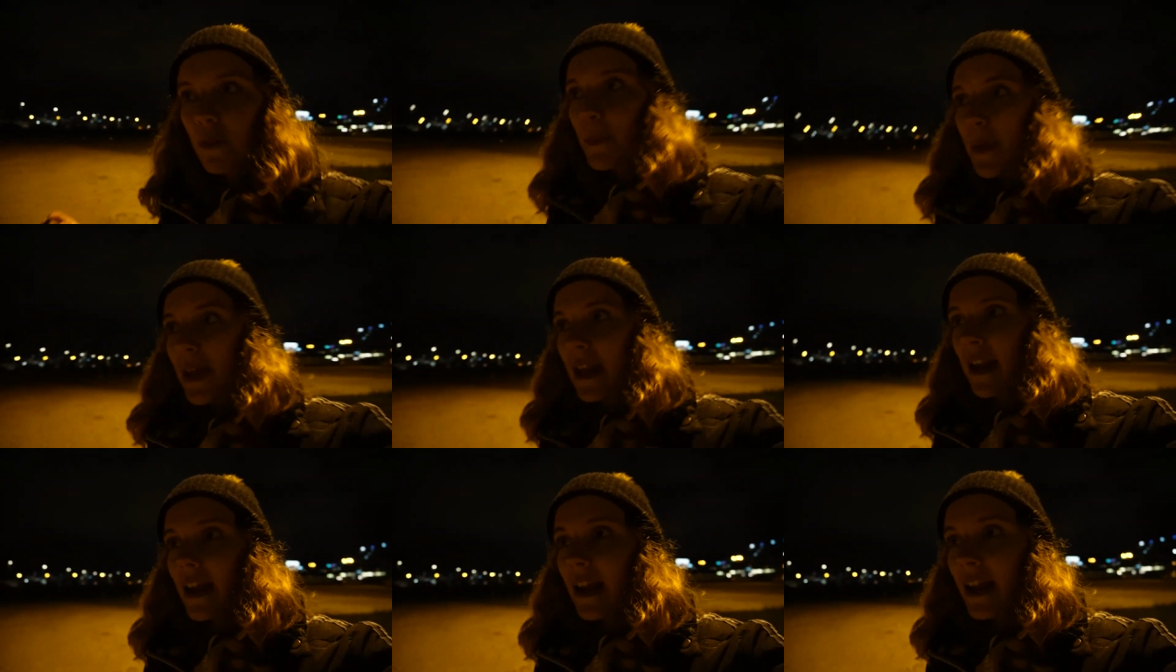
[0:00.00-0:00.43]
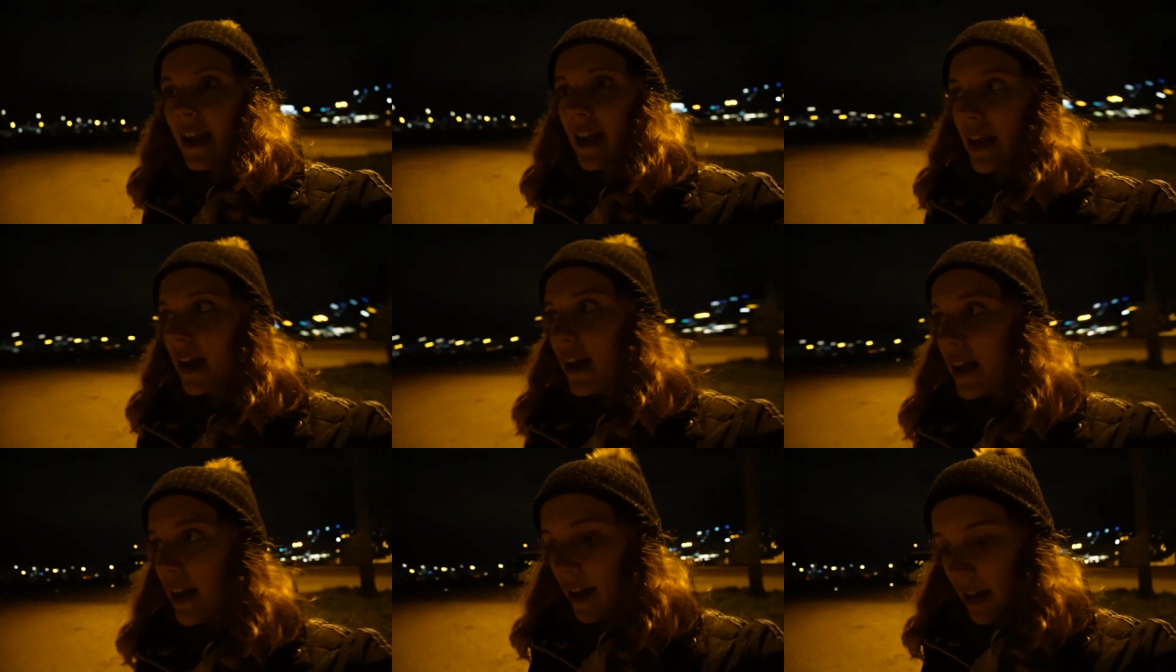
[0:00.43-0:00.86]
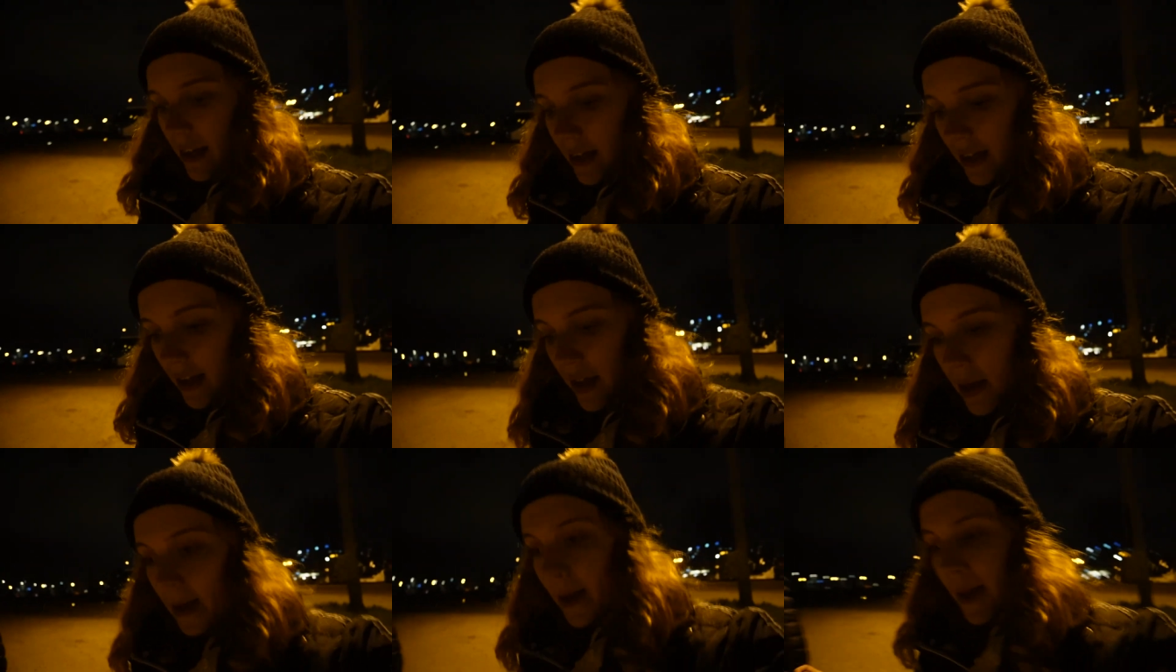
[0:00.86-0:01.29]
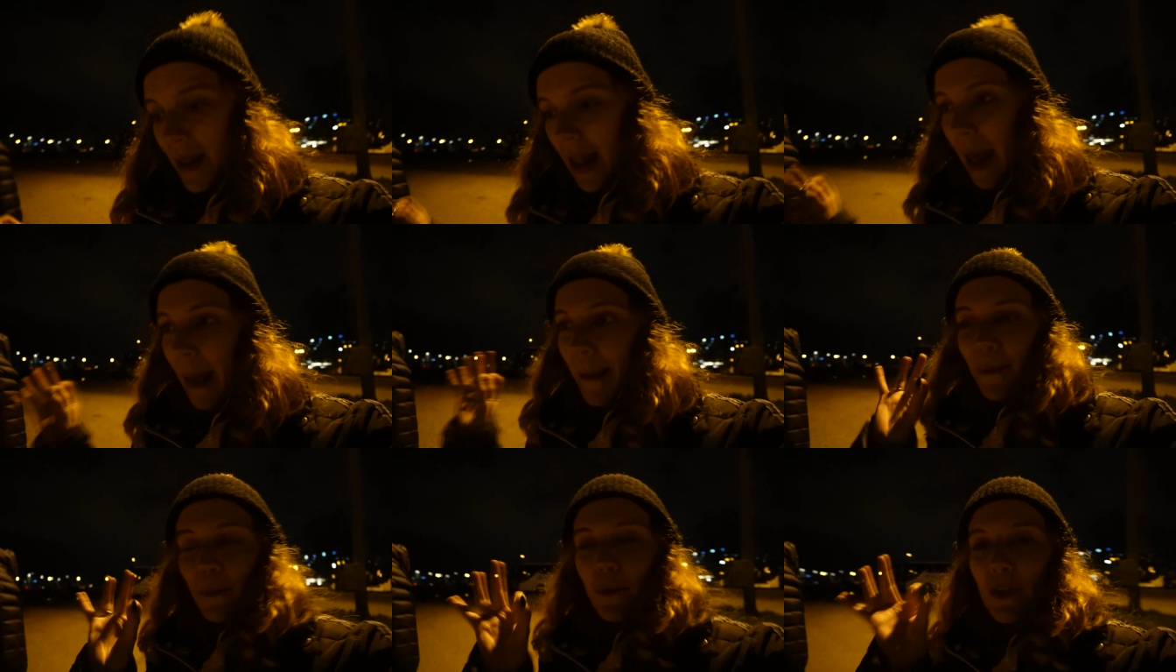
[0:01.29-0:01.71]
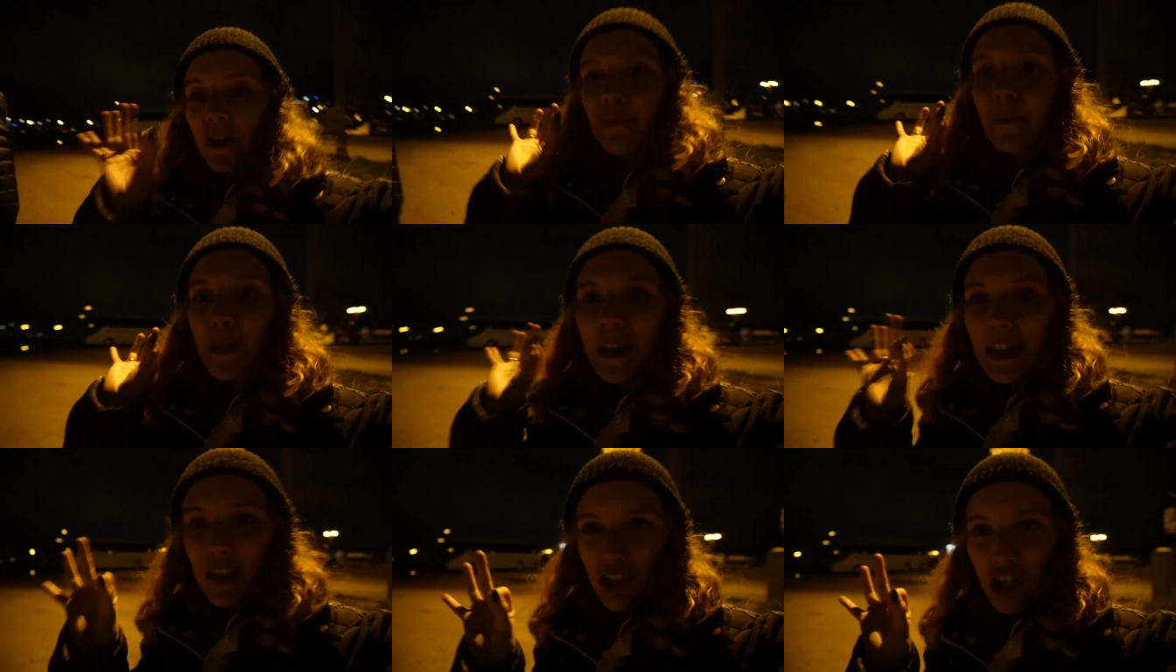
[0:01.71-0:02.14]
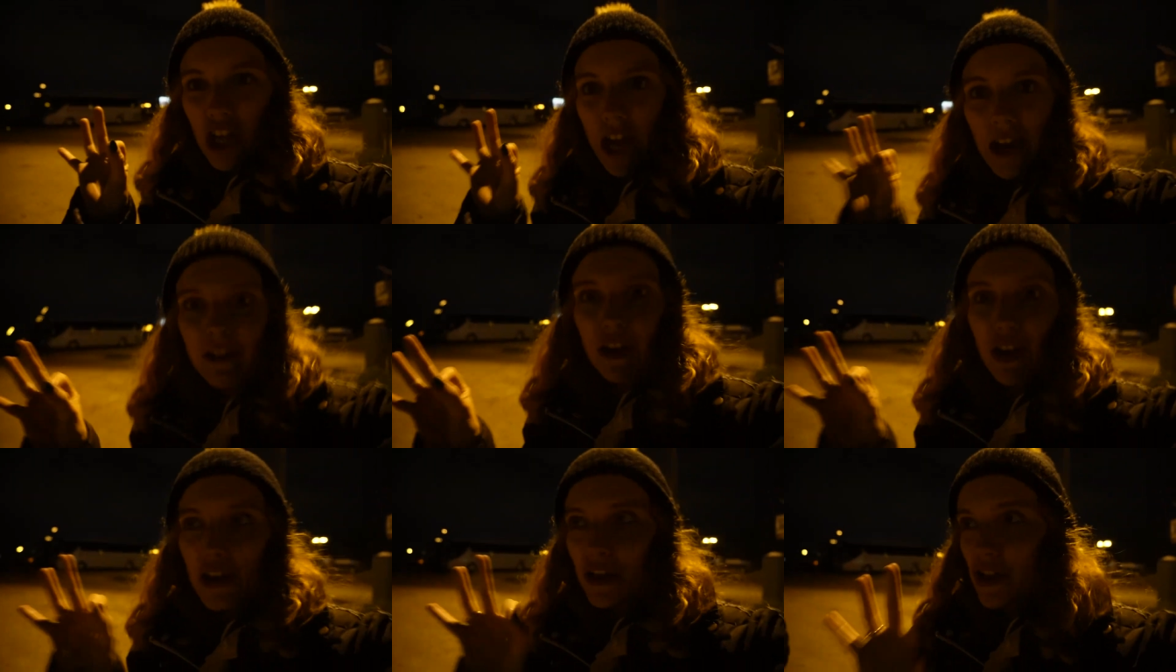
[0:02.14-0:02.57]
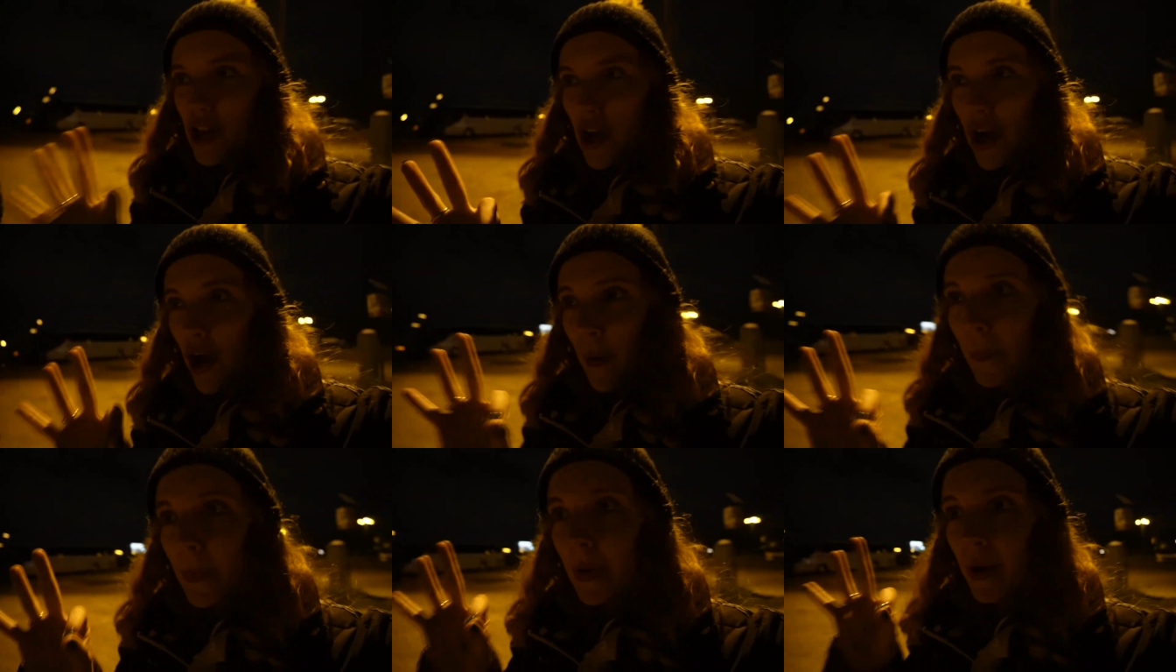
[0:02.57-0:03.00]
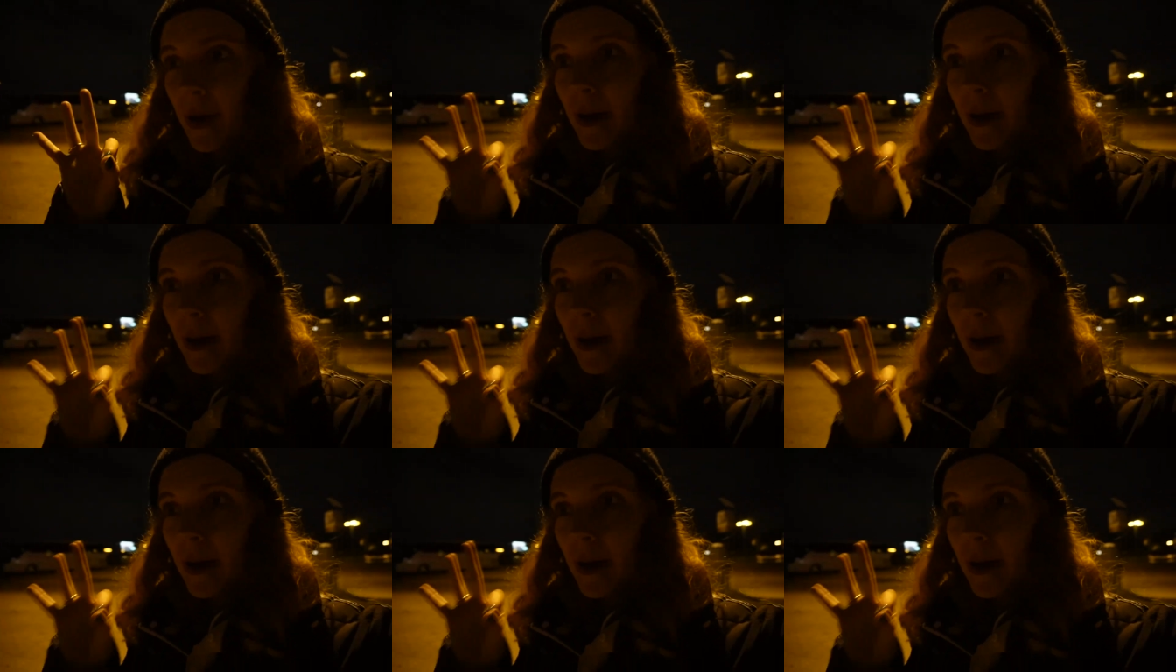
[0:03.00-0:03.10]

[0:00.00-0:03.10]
have been like would have been the cherry on top